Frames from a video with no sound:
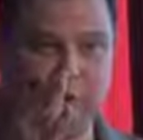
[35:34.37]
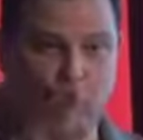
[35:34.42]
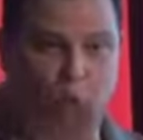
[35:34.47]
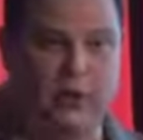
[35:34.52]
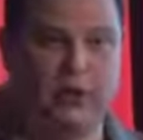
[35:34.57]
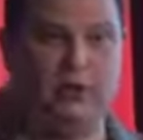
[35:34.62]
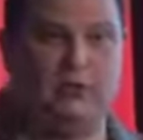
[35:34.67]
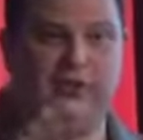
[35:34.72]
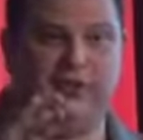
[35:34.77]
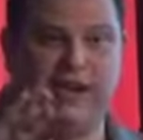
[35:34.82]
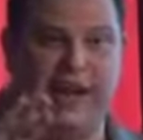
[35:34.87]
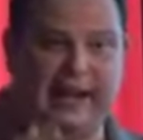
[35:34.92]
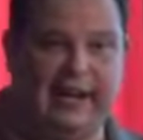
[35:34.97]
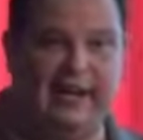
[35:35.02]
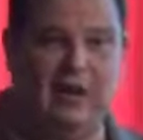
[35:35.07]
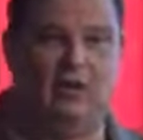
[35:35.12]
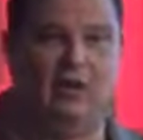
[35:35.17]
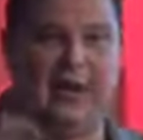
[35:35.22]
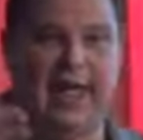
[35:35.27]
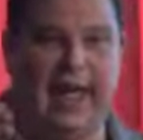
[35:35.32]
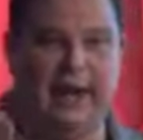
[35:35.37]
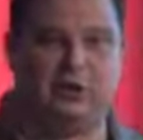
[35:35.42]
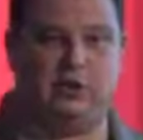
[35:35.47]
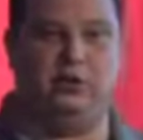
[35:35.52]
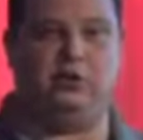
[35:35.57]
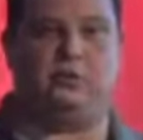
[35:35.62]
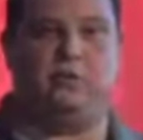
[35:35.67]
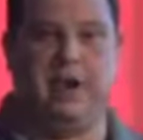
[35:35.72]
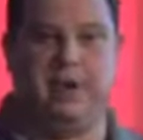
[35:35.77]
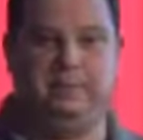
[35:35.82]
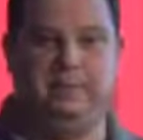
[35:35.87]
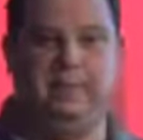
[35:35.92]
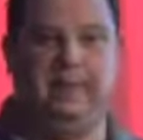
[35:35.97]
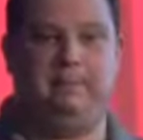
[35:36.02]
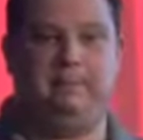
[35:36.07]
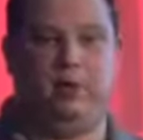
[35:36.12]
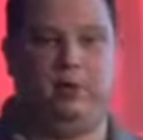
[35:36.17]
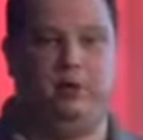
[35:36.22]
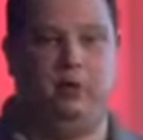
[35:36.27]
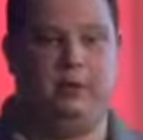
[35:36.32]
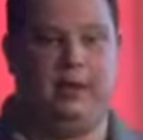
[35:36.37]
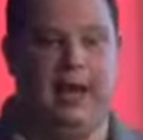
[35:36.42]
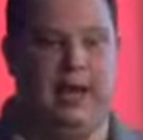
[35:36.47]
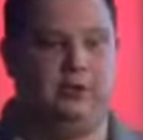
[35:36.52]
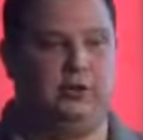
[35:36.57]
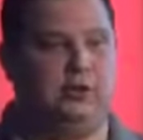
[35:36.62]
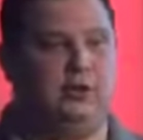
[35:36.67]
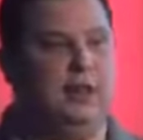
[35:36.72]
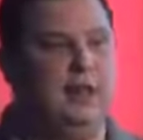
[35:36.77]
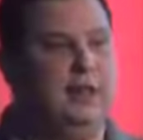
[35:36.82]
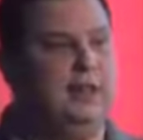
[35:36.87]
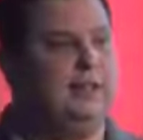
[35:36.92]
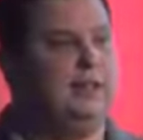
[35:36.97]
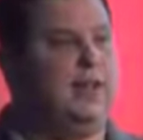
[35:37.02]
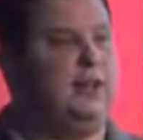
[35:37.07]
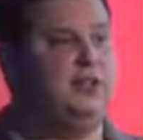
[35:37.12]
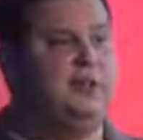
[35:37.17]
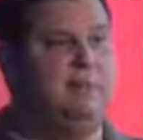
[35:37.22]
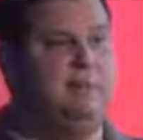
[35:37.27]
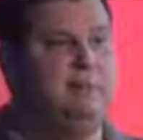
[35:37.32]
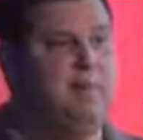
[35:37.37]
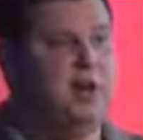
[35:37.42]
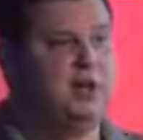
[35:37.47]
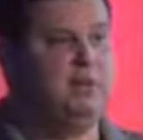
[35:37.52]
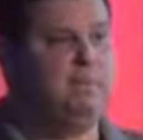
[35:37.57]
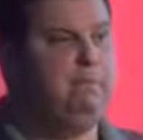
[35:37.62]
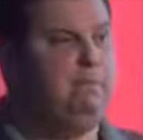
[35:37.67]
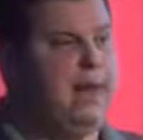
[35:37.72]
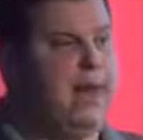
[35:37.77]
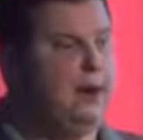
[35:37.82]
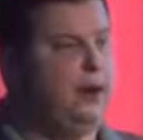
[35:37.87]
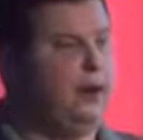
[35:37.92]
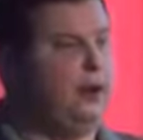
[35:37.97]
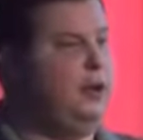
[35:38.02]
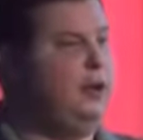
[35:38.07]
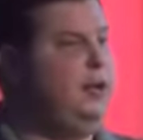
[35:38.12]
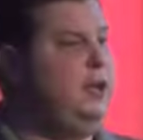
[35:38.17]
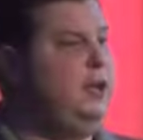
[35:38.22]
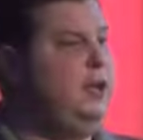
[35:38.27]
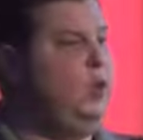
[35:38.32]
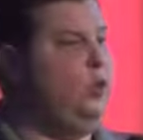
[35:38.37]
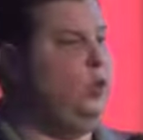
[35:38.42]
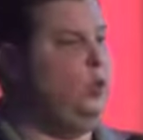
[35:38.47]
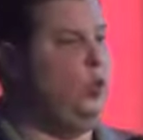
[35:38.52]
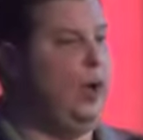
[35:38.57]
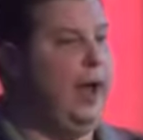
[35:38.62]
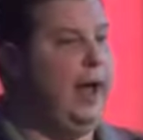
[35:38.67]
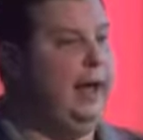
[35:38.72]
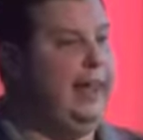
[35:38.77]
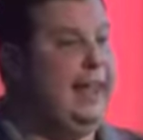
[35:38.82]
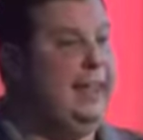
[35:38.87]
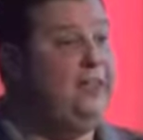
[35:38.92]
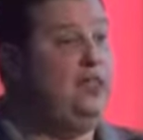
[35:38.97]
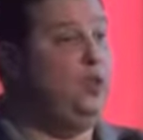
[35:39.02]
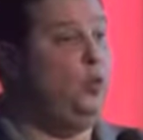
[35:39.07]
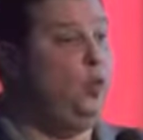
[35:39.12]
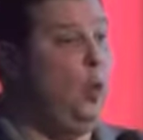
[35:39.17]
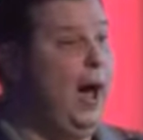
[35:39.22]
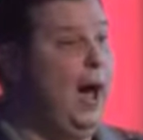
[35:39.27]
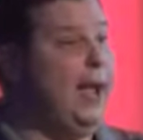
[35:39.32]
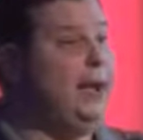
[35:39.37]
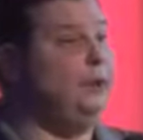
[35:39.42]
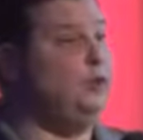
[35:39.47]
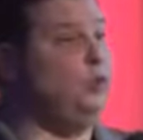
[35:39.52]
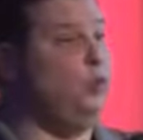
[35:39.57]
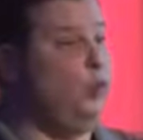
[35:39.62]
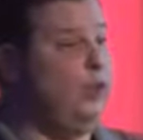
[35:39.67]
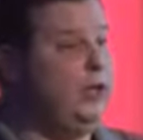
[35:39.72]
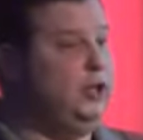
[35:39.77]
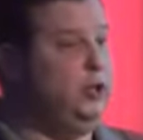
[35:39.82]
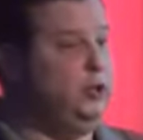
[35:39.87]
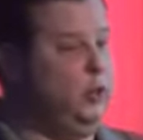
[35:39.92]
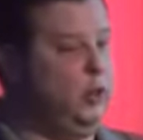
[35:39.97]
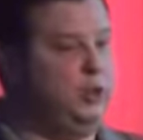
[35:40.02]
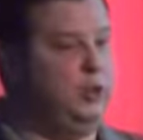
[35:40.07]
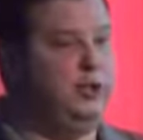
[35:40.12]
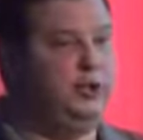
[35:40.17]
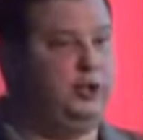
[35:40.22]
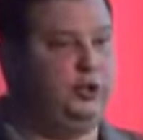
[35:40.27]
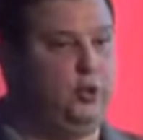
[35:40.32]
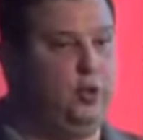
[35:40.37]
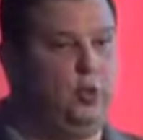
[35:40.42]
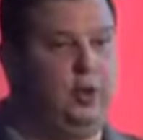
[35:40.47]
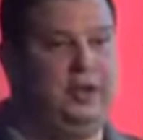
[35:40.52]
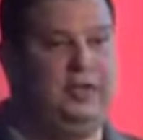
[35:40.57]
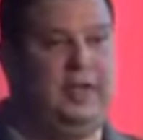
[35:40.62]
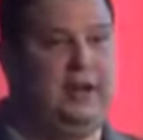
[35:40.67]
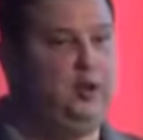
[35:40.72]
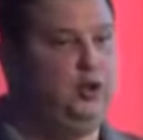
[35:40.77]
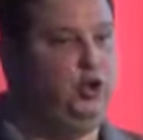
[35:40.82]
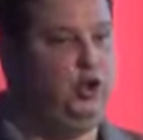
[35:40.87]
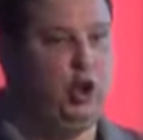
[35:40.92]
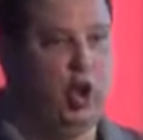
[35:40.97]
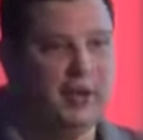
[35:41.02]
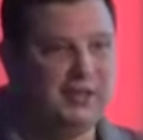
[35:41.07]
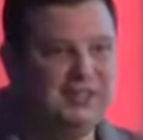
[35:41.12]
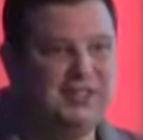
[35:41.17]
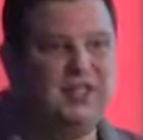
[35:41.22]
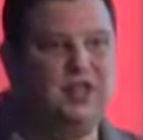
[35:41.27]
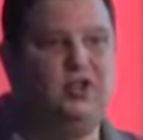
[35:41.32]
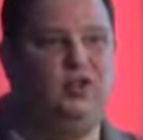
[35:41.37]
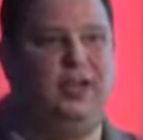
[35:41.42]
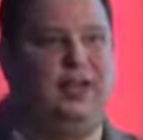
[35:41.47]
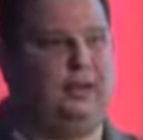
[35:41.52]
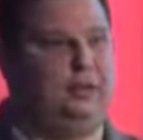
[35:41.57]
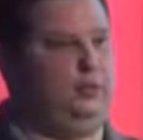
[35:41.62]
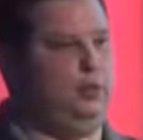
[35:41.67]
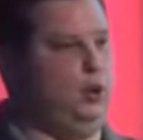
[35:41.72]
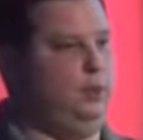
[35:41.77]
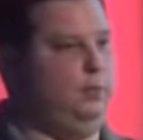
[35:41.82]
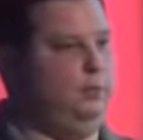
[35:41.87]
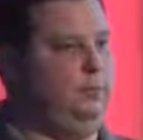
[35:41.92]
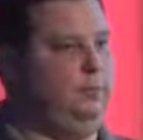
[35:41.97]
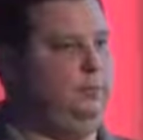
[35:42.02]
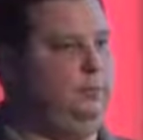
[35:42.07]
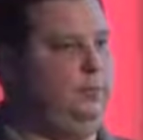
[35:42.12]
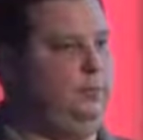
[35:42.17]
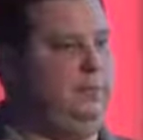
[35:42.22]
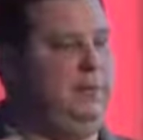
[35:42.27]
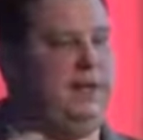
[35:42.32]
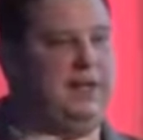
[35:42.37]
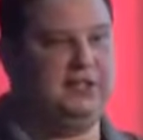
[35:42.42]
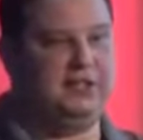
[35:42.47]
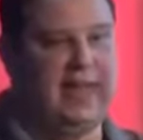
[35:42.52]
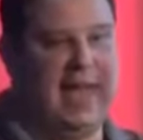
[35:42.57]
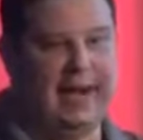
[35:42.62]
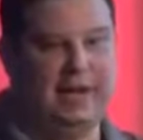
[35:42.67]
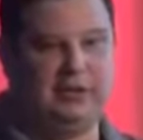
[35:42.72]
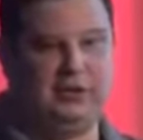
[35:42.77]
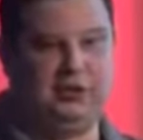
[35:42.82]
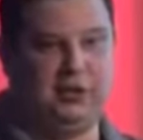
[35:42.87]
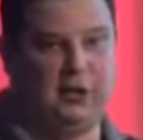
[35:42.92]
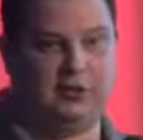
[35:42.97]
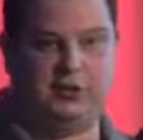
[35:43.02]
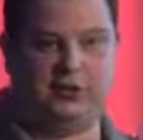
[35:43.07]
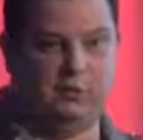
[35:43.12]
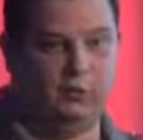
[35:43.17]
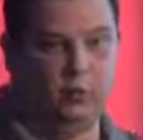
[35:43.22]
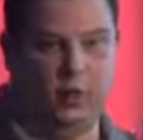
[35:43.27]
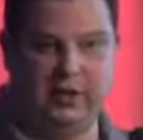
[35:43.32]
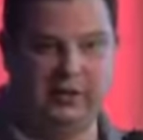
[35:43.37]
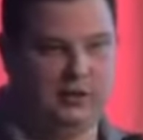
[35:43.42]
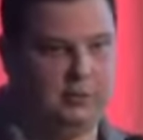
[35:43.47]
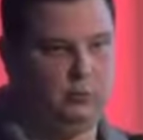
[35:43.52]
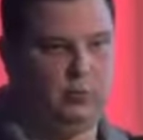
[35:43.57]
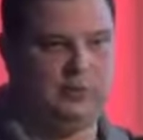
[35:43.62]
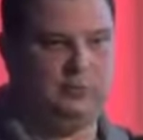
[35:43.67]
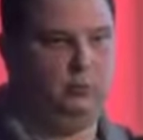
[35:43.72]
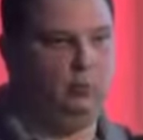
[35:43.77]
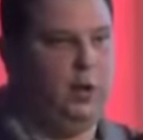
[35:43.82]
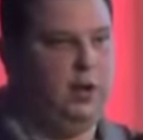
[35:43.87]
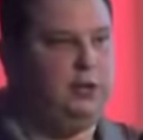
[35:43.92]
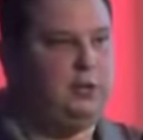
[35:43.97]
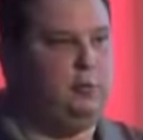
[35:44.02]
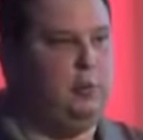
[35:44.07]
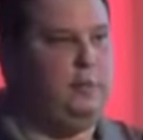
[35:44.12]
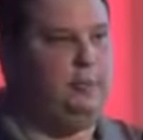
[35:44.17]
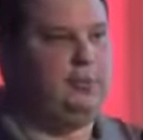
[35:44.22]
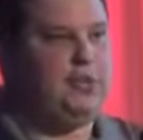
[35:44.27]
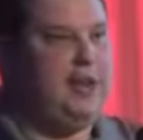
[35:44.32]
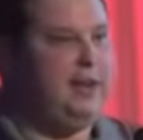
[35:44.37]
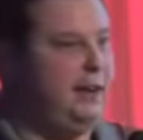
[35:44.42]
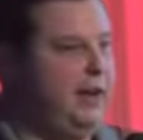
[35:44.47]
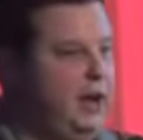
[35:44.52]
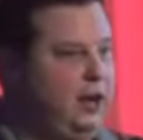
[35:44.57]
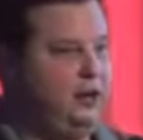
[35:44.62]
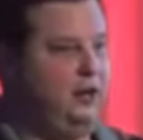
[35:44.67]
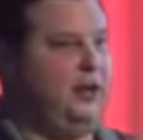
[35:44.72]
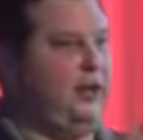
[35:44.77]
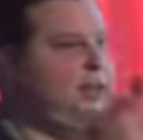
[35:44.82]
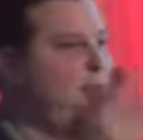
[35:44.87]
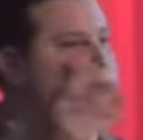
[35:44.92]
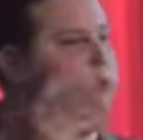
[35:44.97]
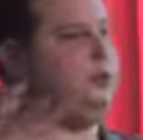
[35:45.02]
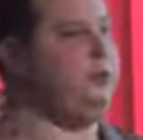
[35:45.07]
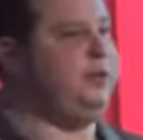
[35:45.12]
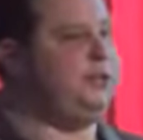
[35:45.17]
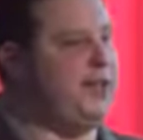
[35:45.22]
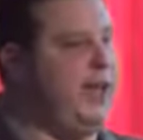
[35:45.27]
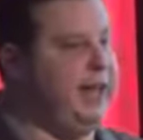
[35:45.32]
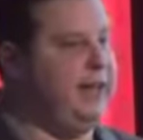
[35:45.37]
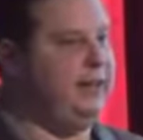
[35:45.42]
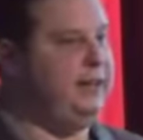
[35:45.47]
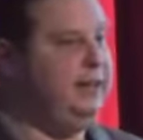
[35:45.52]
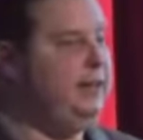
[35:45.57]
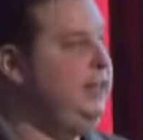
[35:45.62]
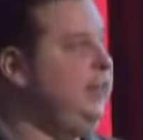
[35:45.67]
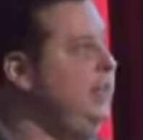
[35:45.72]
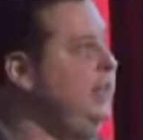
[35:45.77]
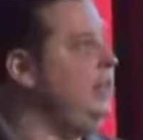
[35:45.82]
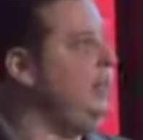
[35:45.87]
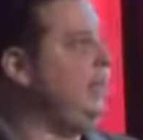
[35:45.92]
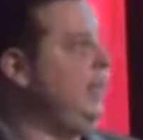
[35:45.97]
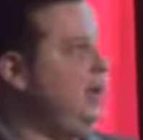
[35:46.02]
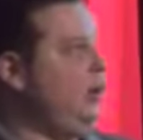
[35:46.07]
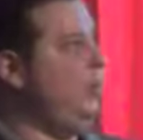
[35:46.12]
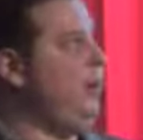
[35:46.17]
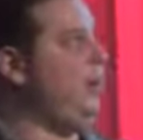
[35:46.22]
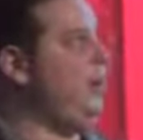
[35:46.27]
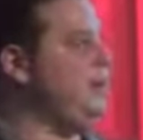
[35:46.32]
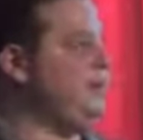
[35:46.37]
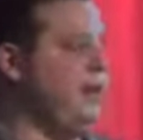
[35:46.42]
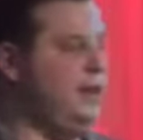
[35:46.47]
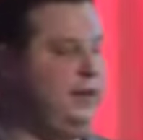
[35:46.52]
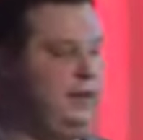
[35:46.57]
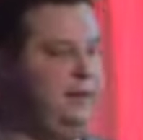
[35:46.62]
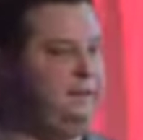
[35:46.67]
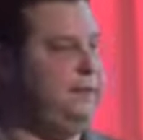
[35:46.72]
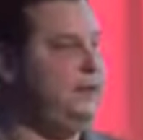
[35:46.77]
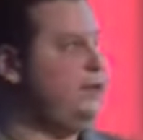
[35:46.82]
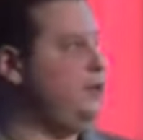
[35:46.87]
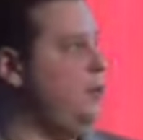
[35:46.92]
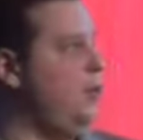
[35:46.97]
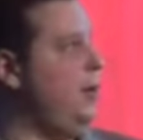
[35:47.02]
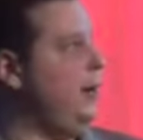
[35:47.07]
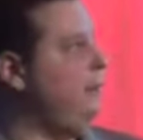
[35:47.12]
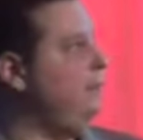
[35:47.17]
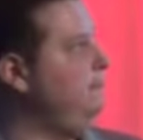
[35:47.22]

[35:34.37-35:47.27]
what your secondary actions might be per location. It tells a much better in the wild, real world story than just click through. Because that is just, what does it represent? A click through to a site. Here we can tell a different story.